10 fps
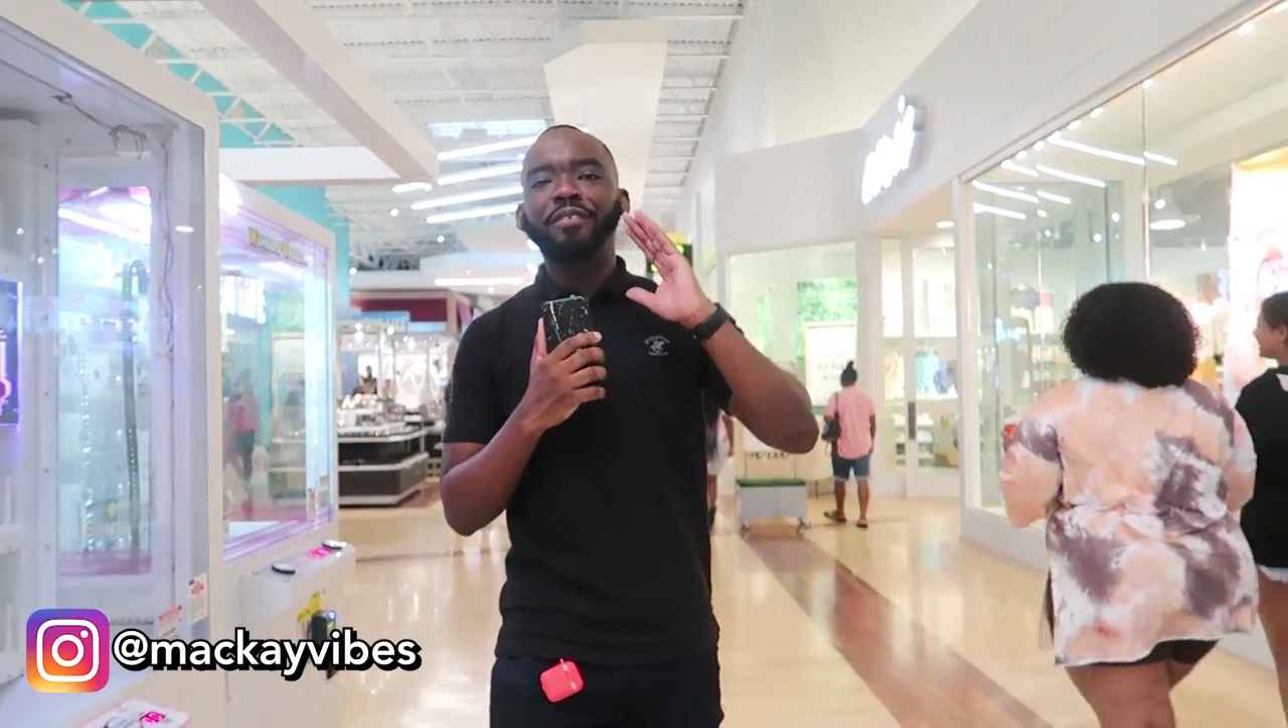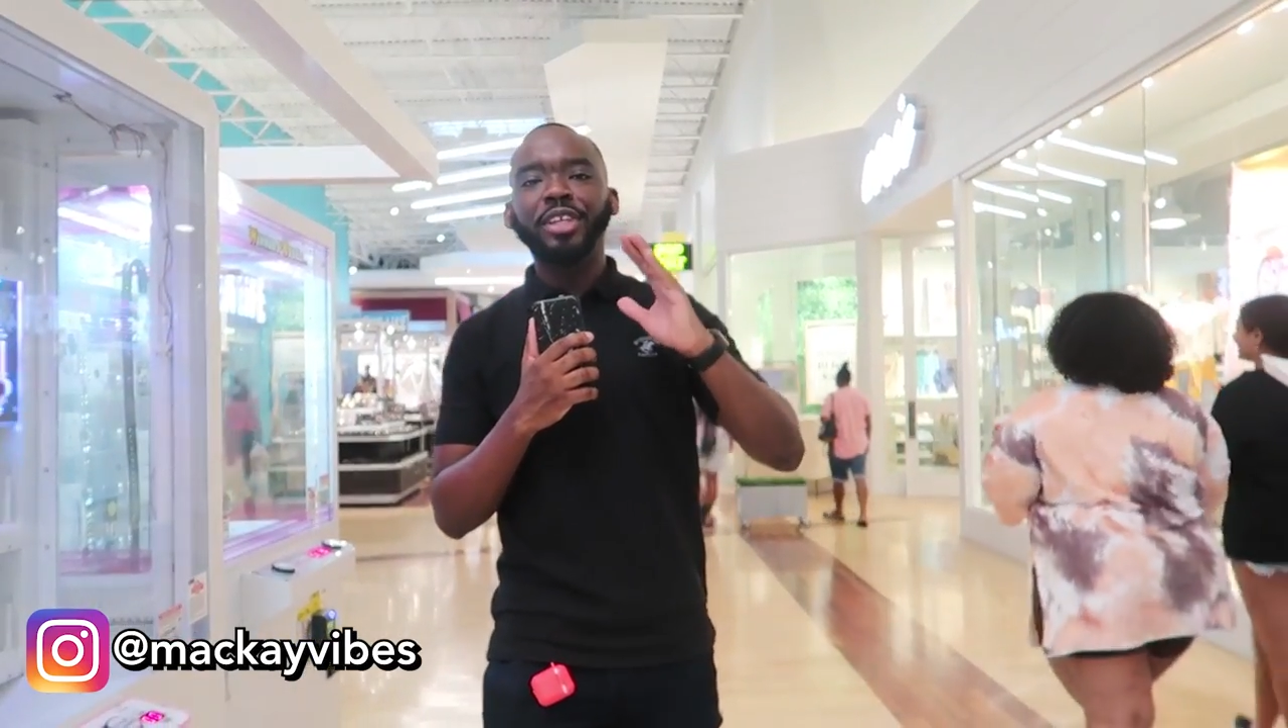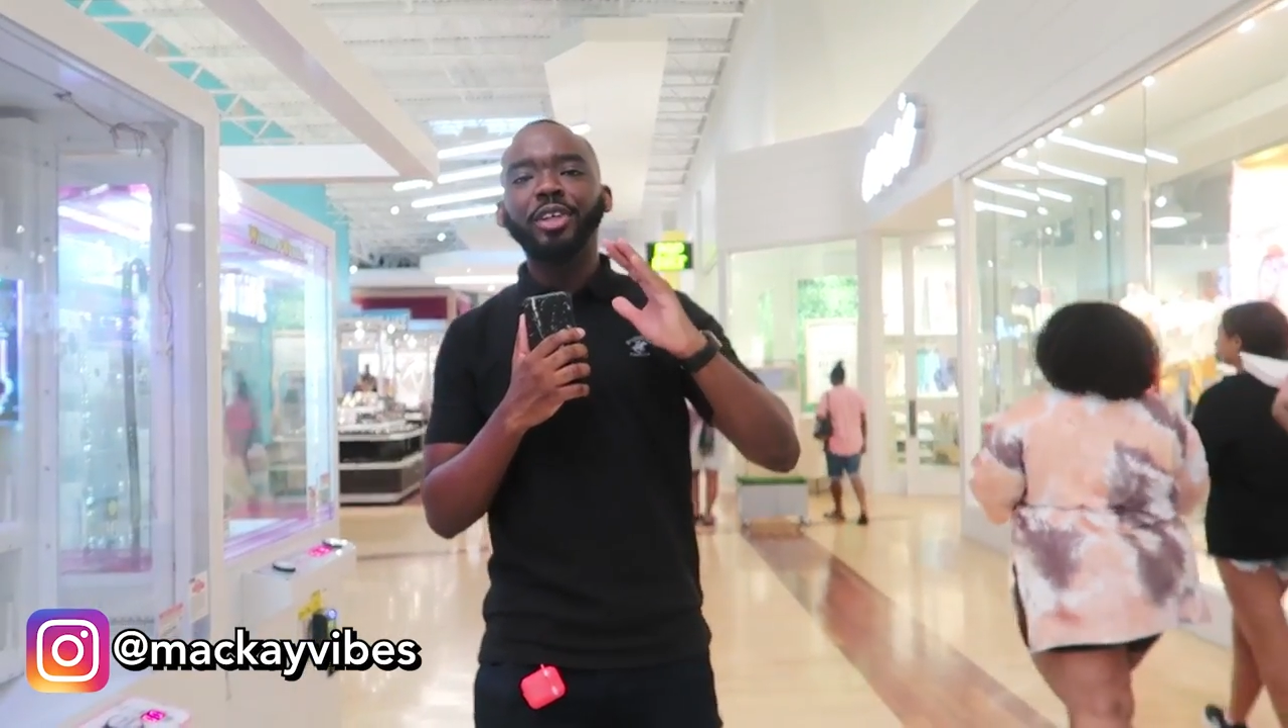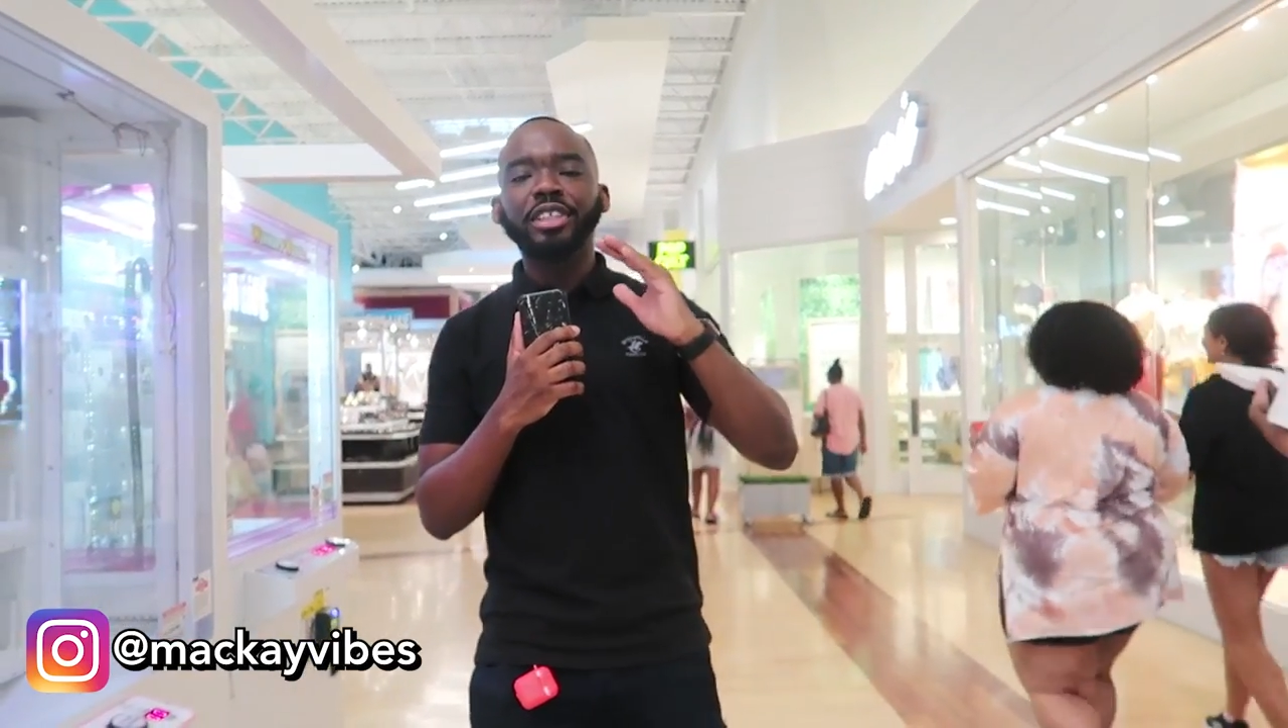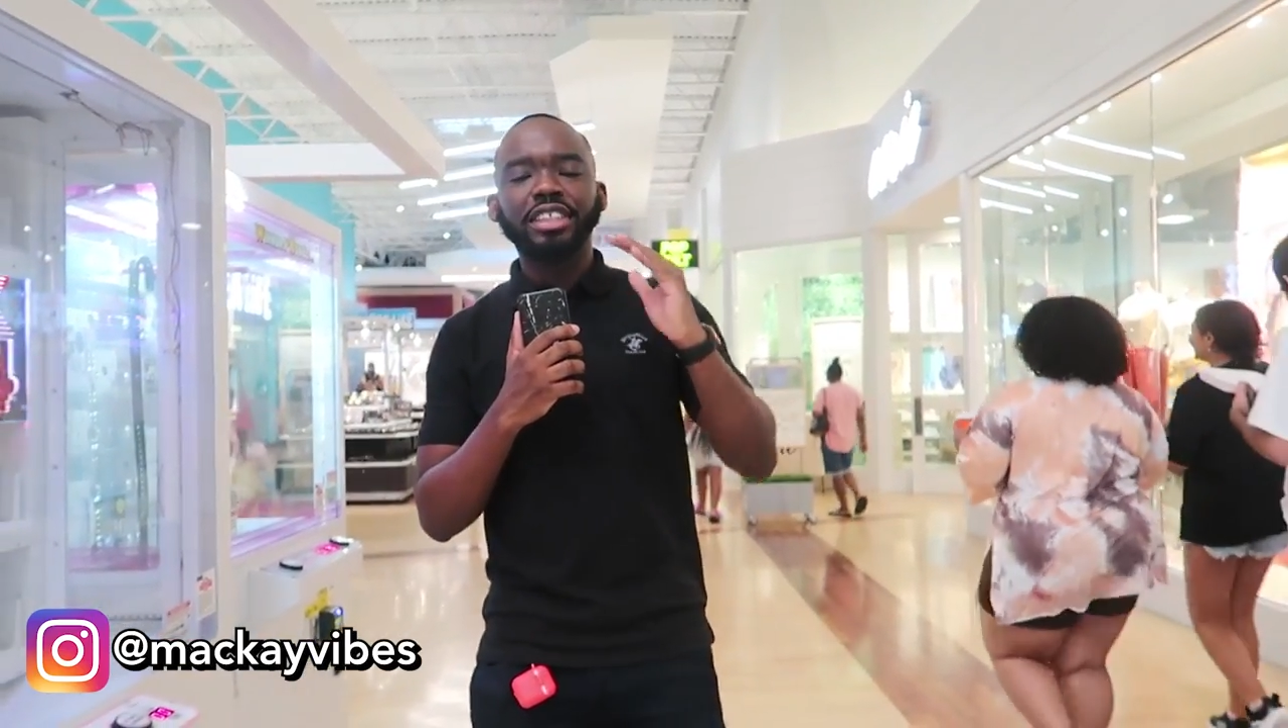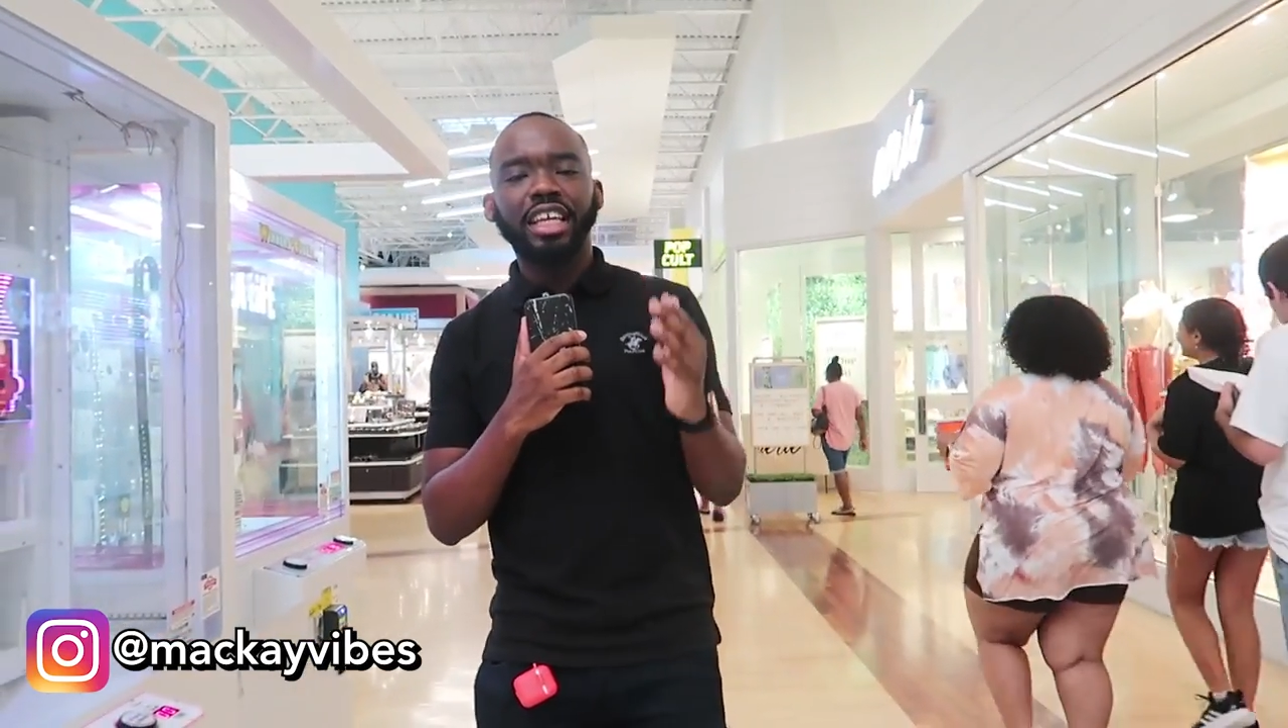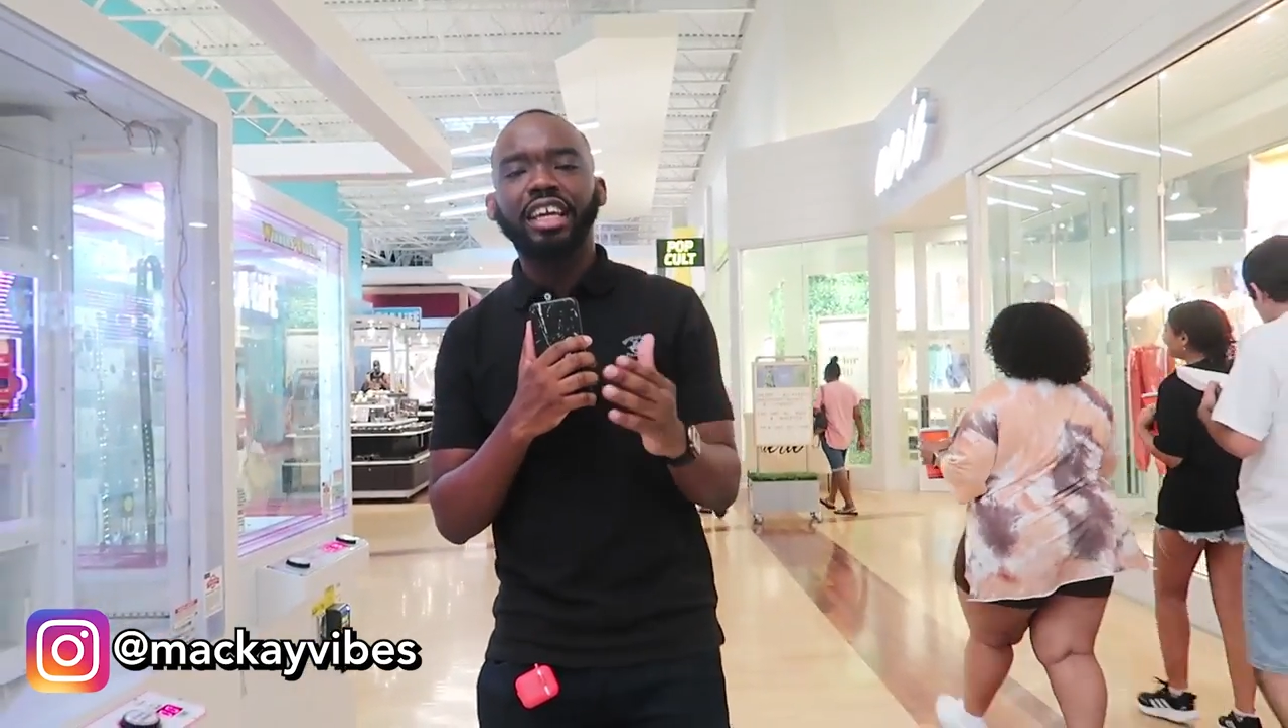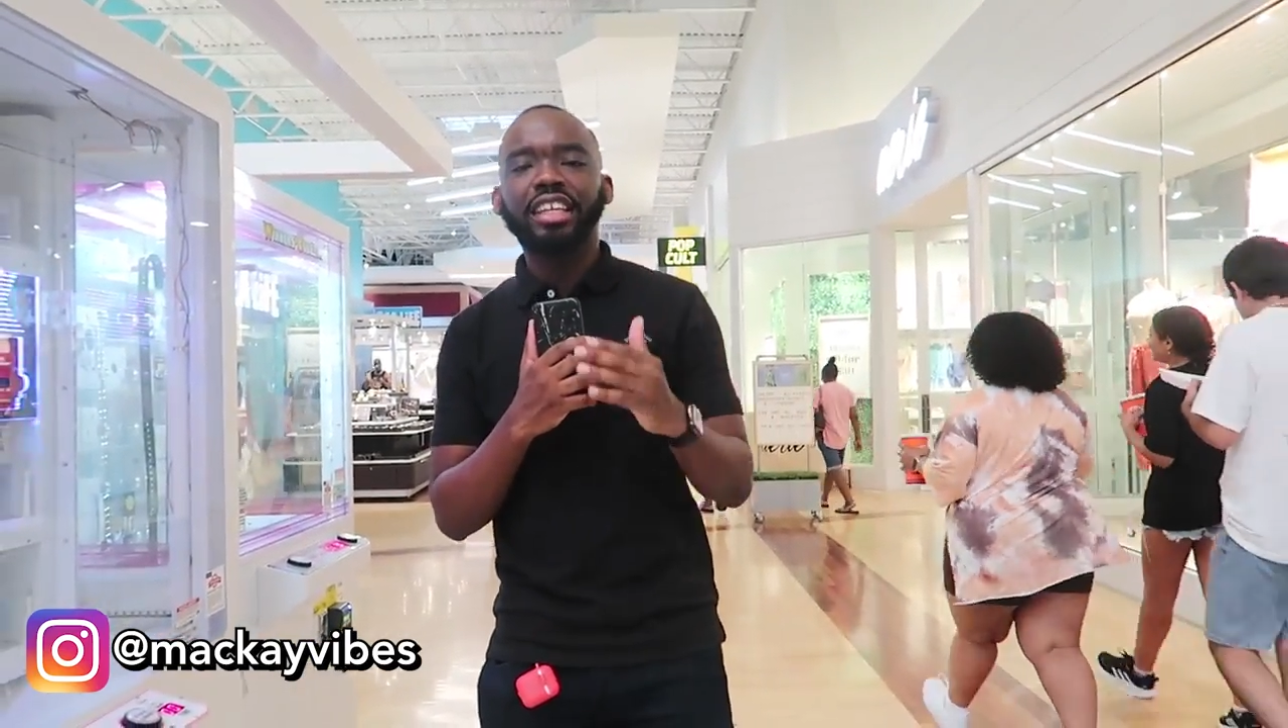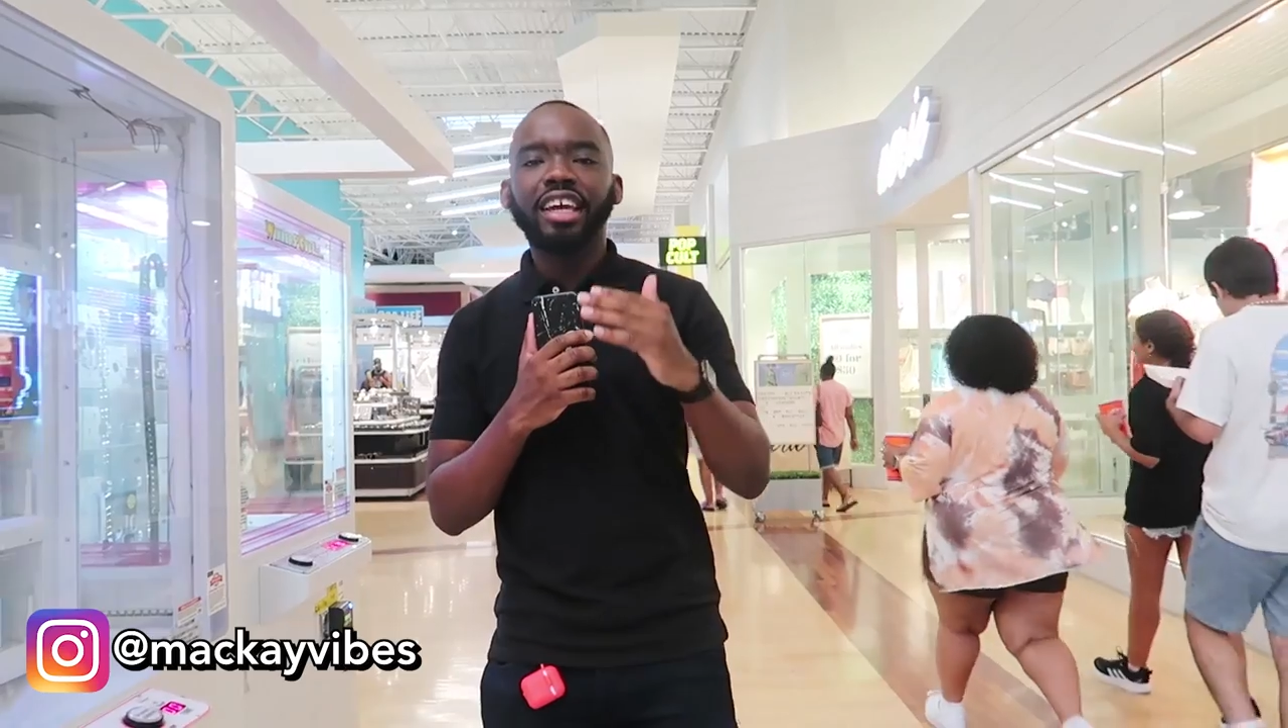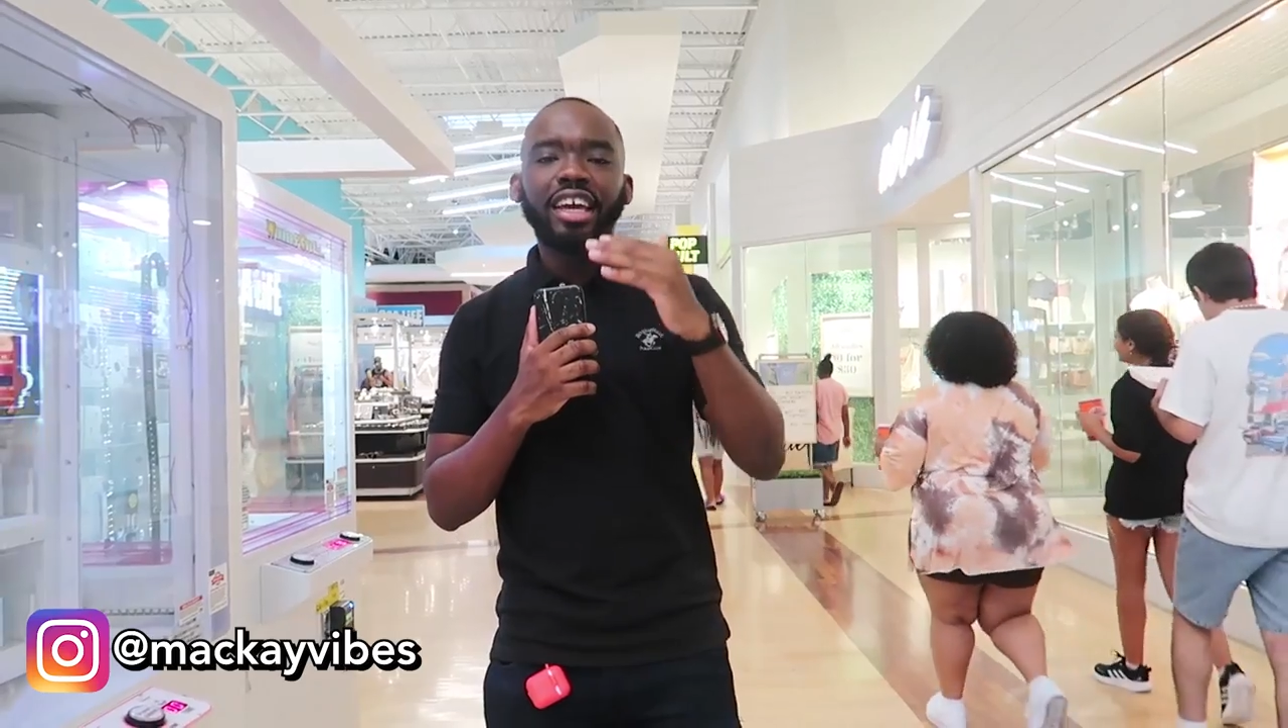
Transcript: videos get